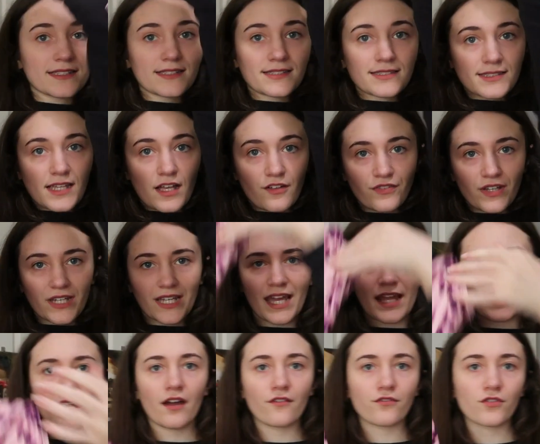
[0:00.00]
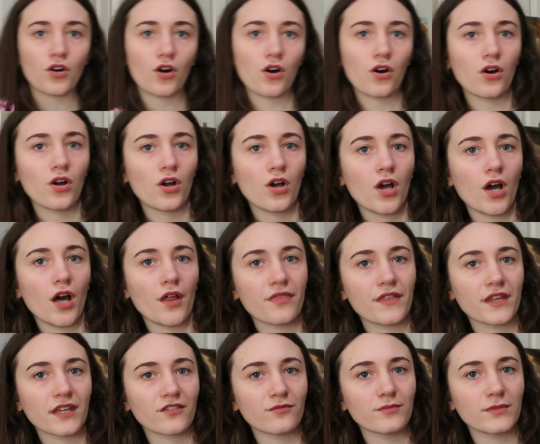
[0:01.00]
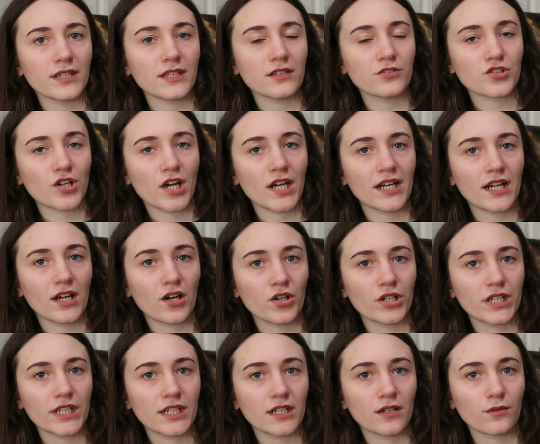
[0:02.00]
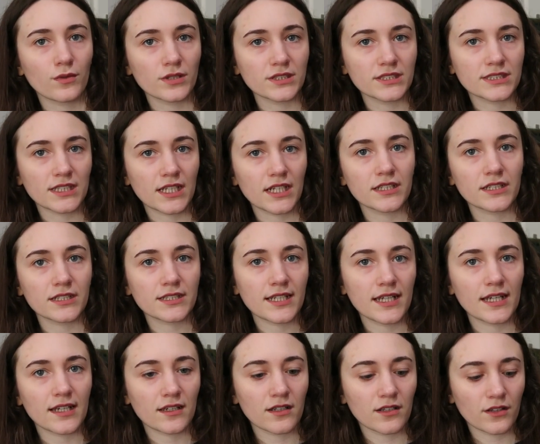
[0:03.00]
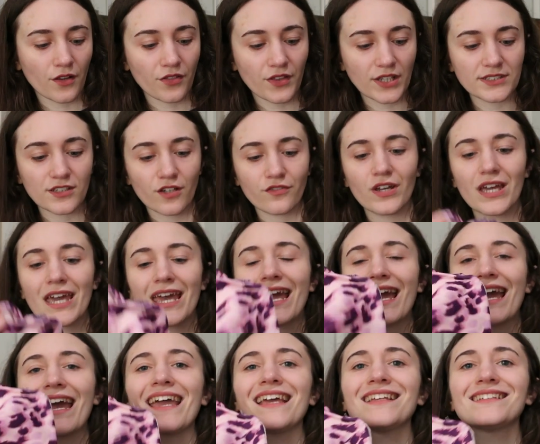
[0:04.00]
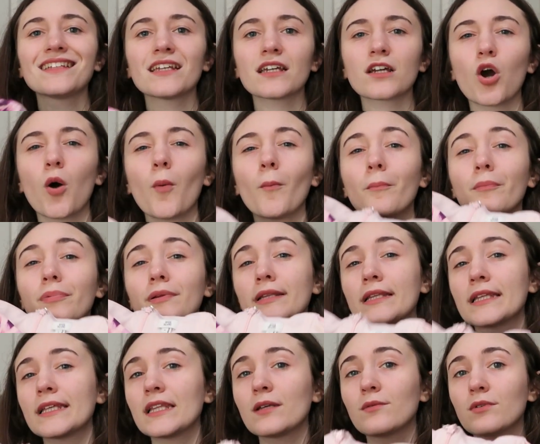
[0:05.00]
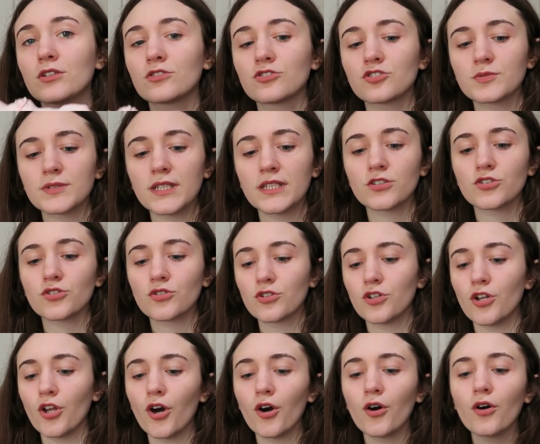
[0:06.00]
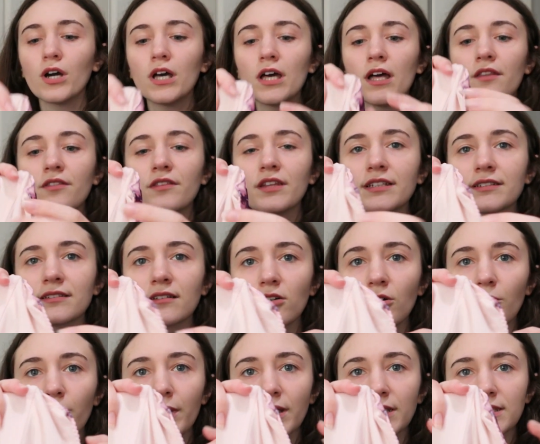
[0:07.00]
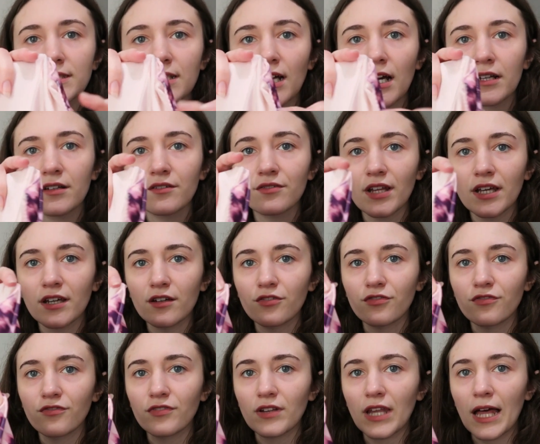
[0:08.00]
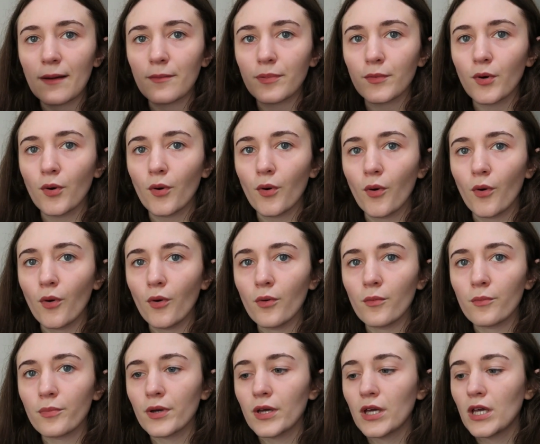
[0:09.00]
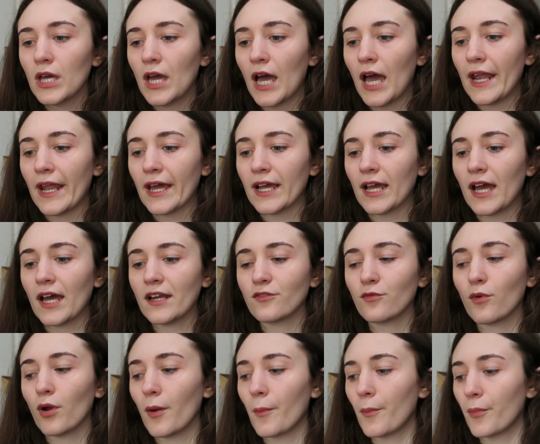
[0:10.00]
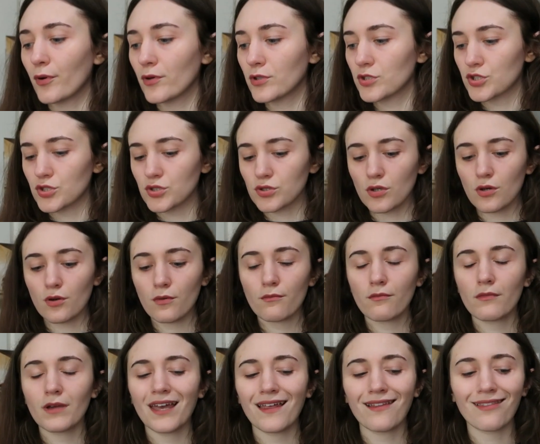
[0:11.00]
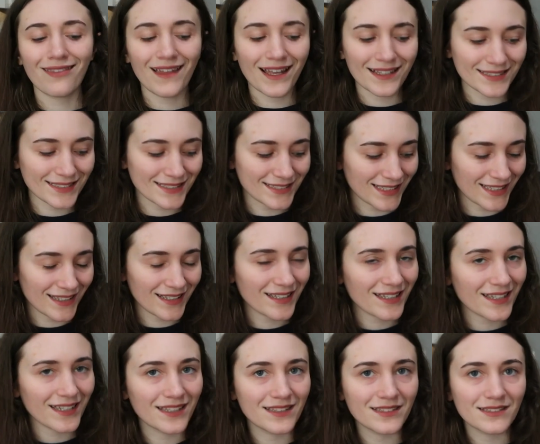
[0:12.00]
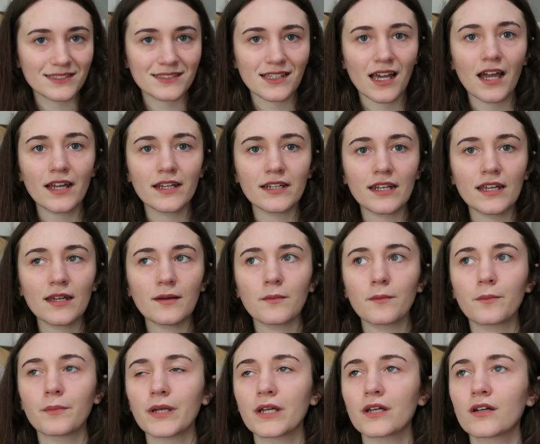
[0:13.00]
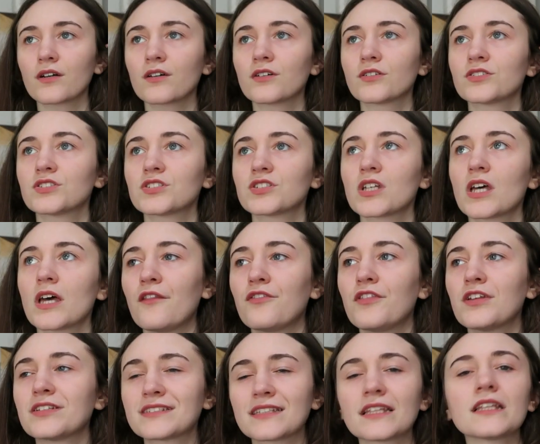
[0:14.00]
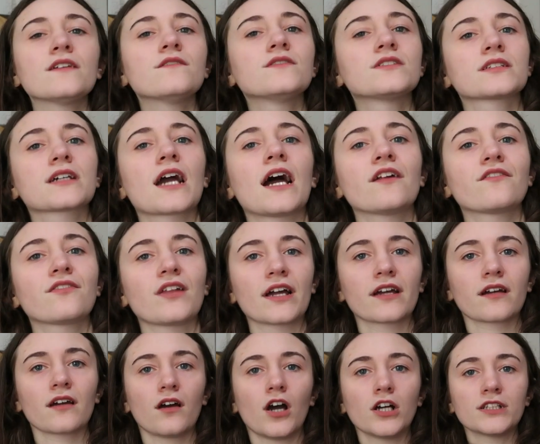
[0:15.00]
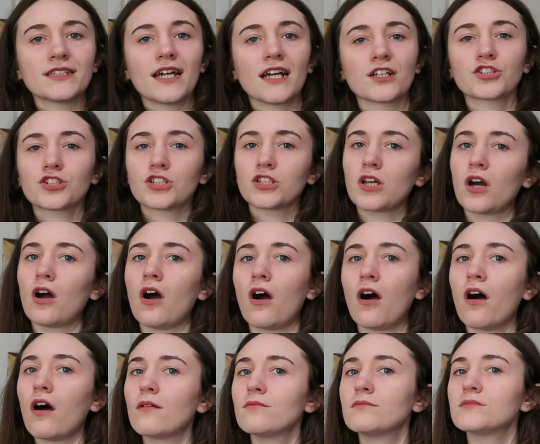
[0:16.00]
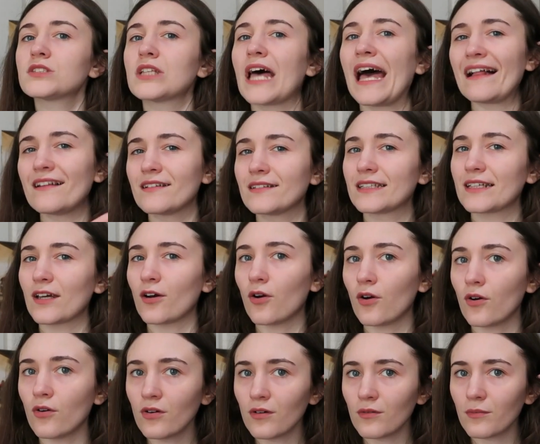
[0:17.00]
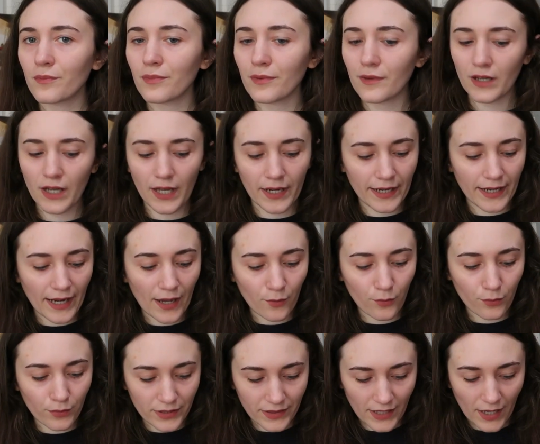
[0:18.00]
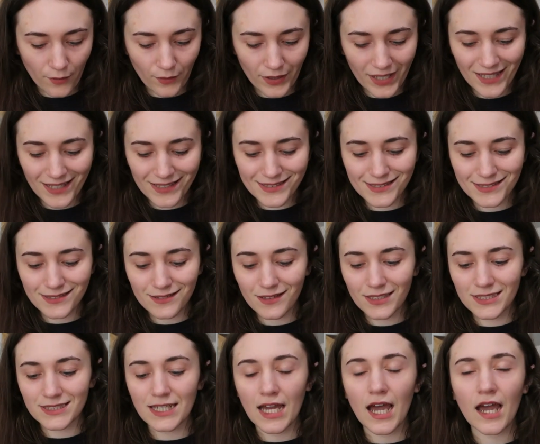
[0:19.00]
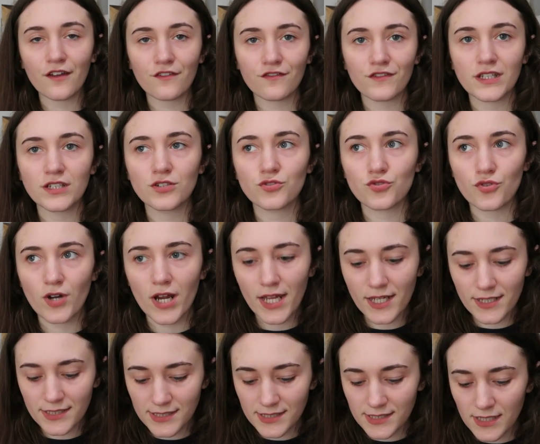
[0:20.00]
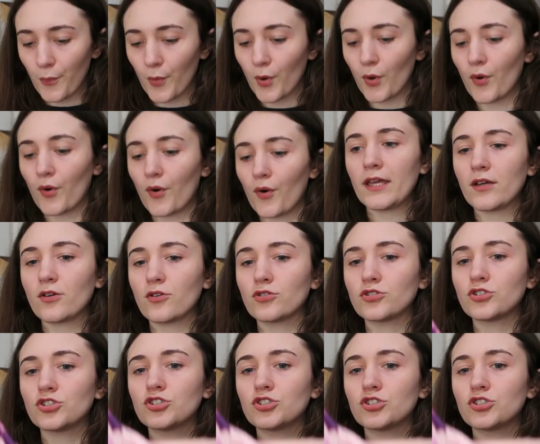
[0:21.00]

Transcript: itself. Again, I've got a thing of me trying it on here, one side taken the things off. Is it completely 100% done? No. These little bits kind of like flap up, and I kind of want to put some elastic inside it because the sleeves kind of like attached to your arms held it up, and now without, it is still a tight fitting dress, but it could